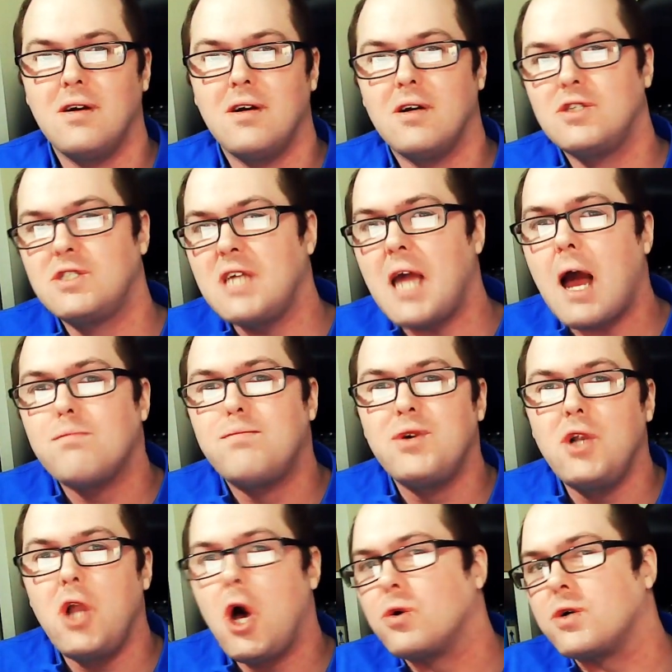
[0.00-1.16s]
Down
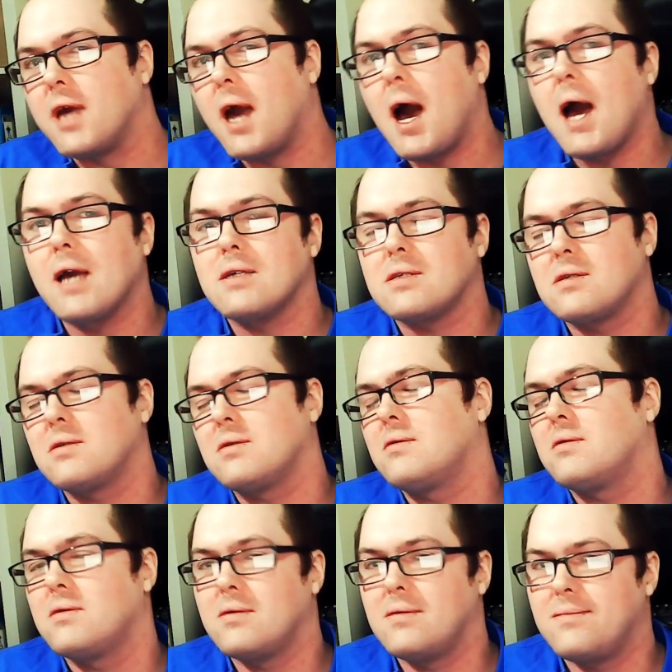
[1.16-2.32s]
below, guys.
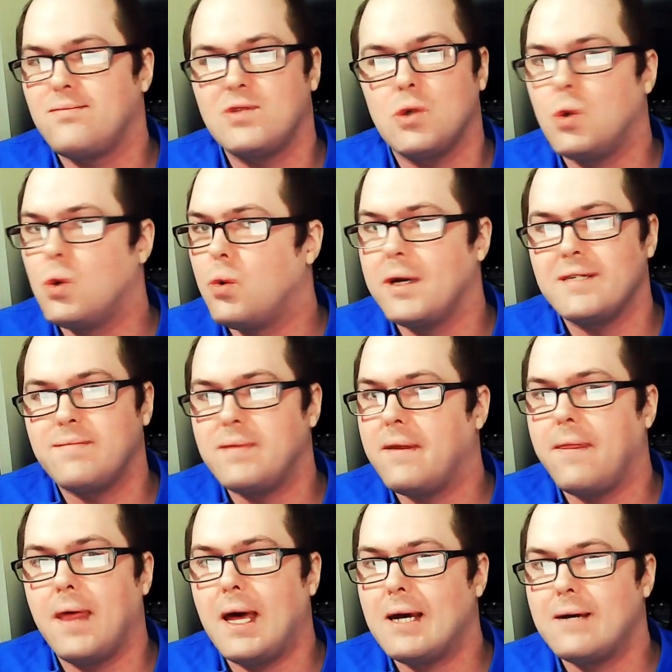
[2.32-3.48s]
It's always been
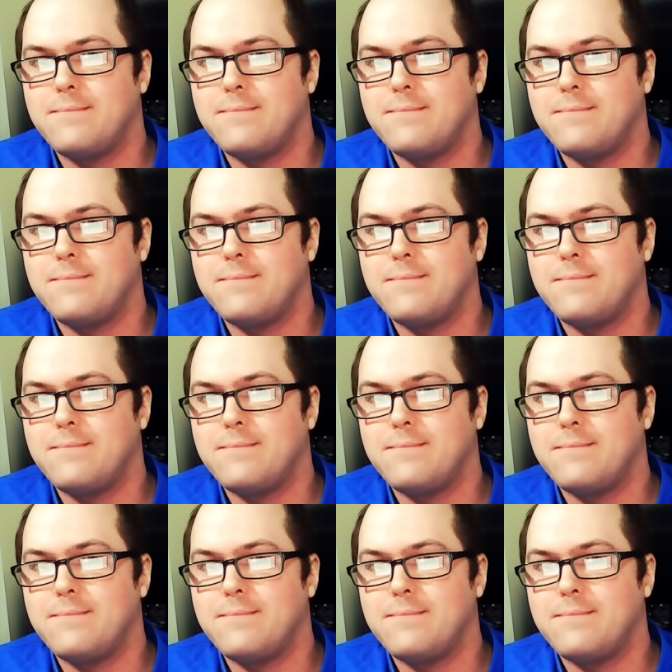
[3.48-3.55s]
there.